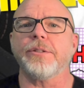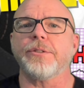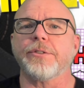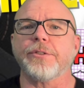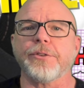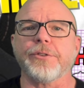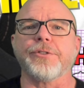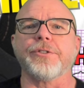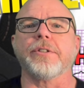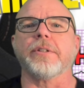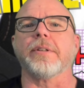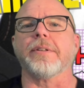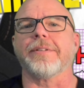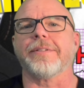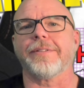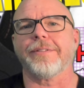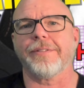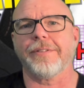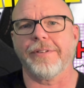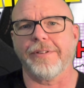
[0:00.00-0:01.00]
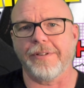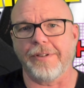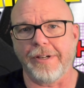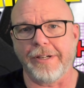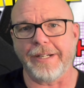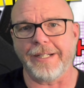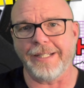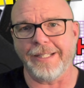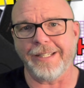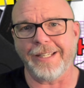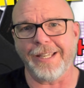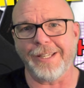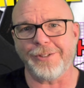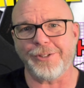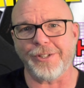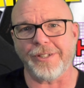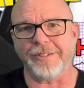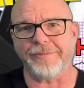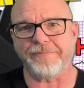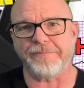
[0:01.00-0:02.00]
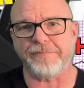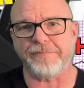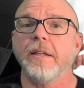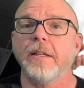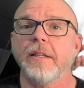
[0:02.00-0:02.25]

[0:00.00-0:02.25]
searches on an EKG.